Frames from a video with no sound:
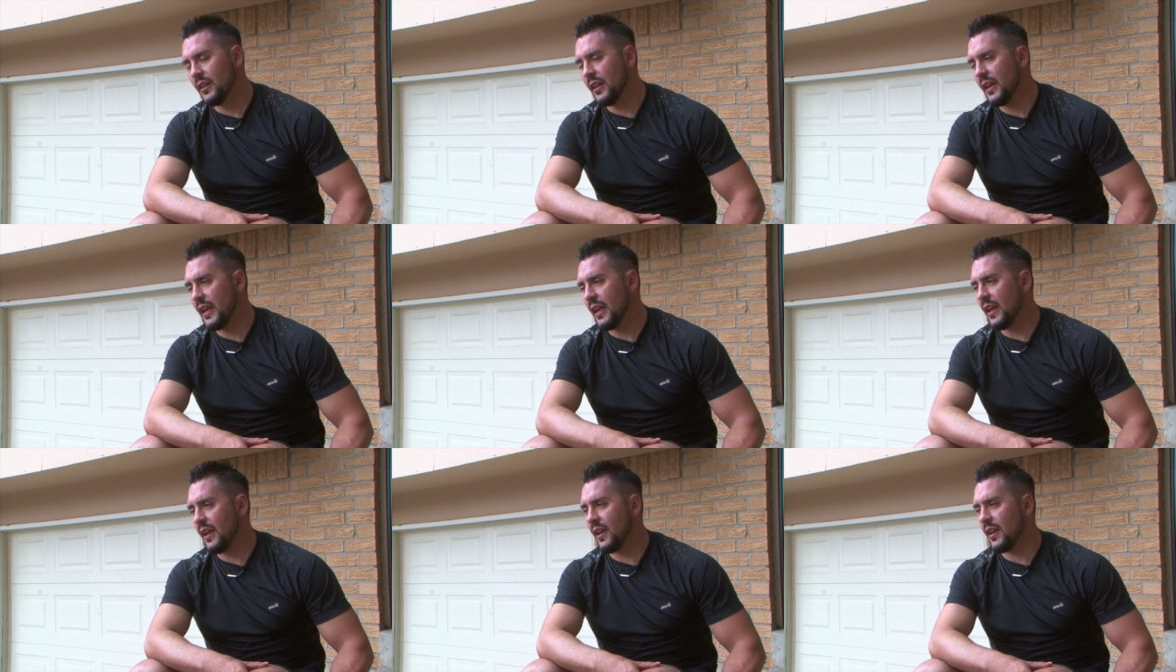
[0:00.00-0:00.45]

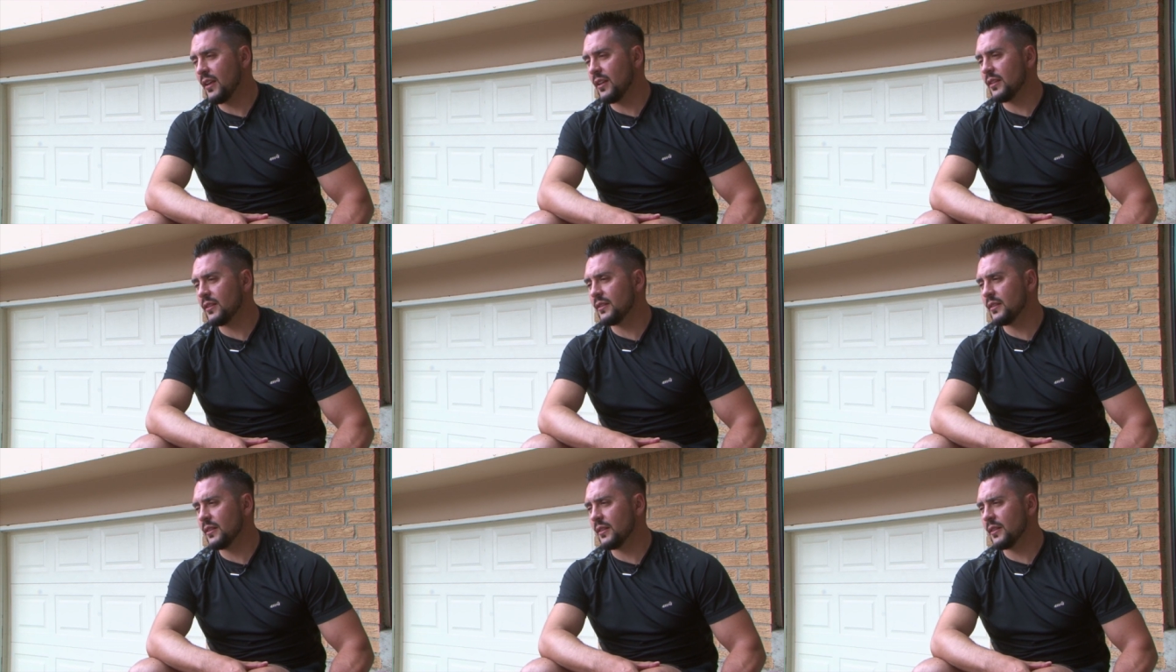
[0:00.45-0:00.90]

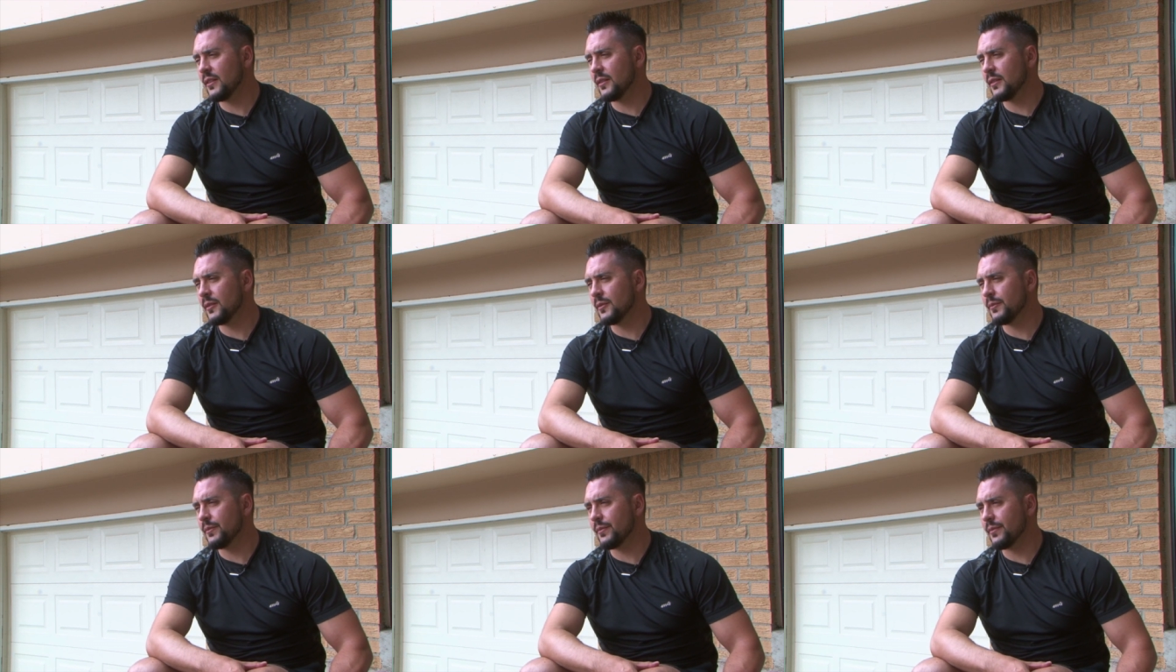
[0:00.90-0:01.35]
And
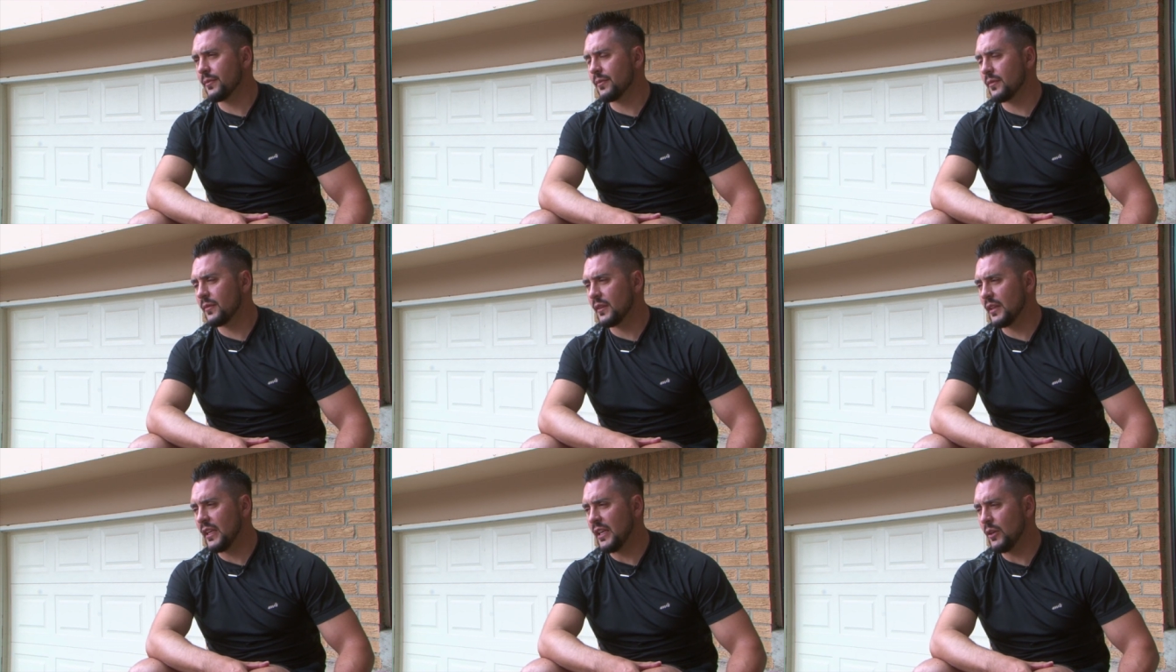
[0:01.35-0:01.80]

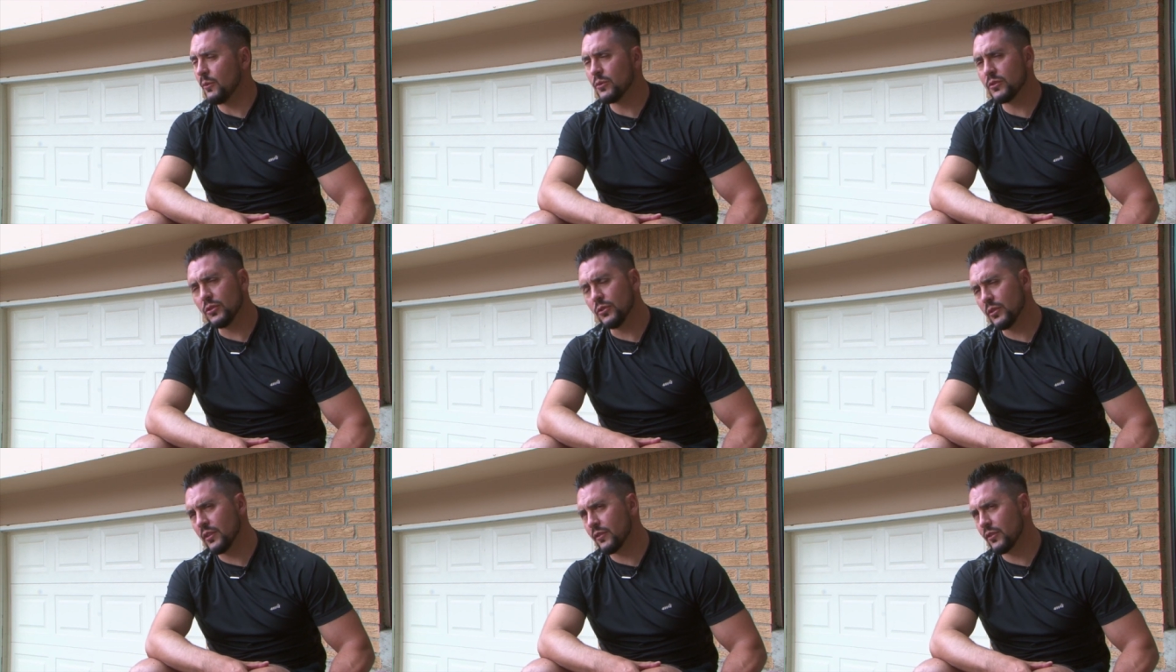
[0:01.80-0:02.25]
he
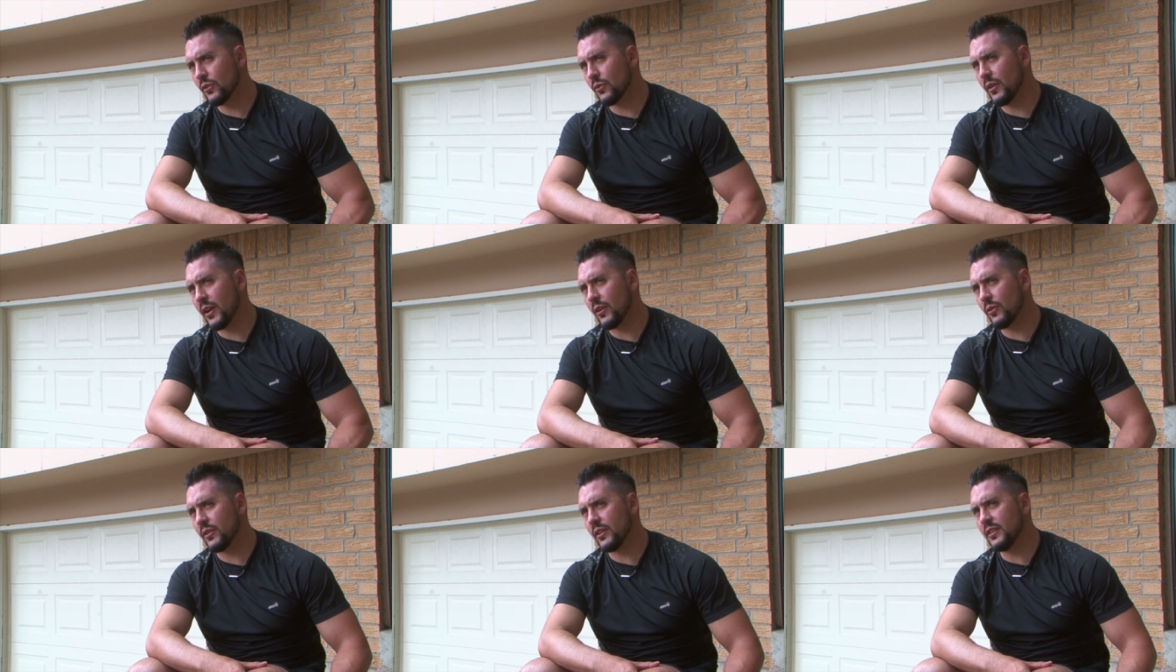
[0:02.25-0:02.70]
was doing it for the
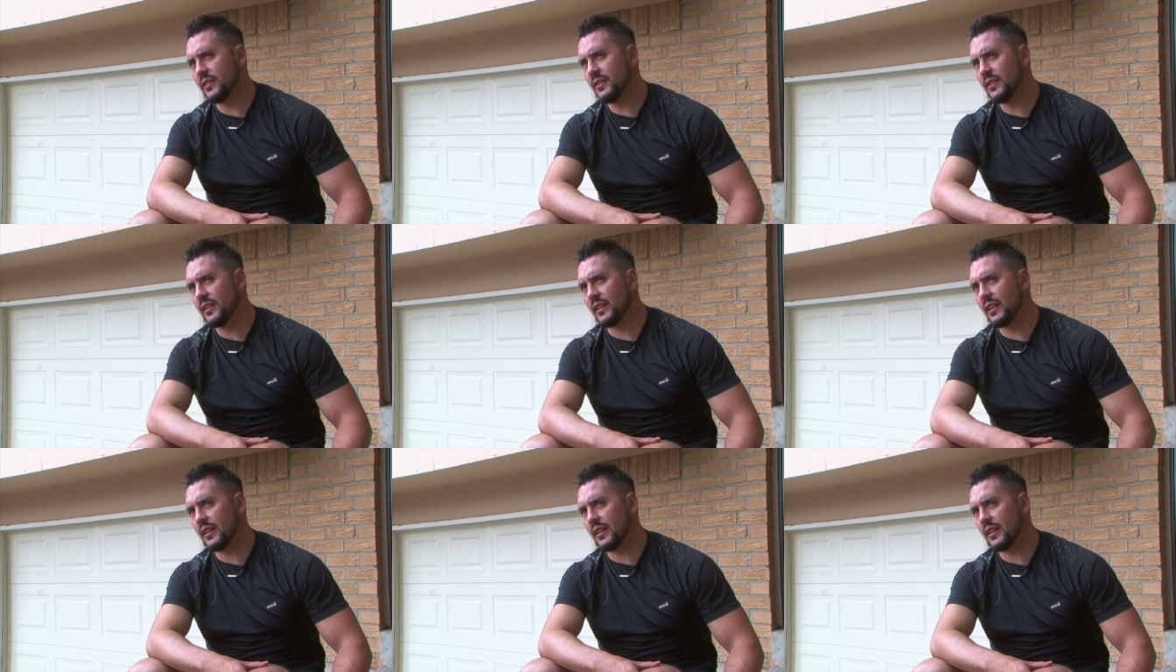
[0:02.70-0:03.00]
right reason,